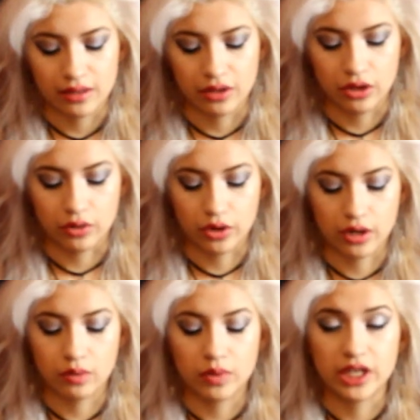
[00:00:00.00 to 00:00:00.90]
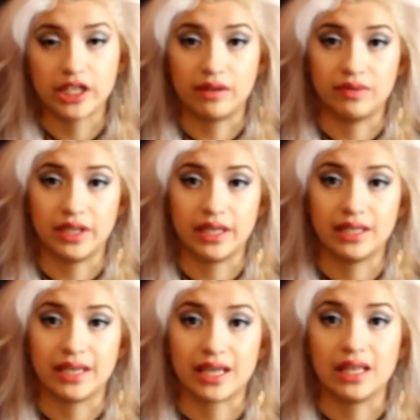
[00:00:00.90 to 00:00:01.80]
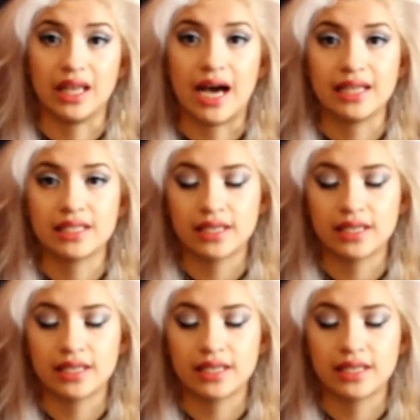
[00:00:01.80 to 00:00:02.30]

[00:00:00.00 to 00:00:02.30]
you're going to want to shuffle it a lot.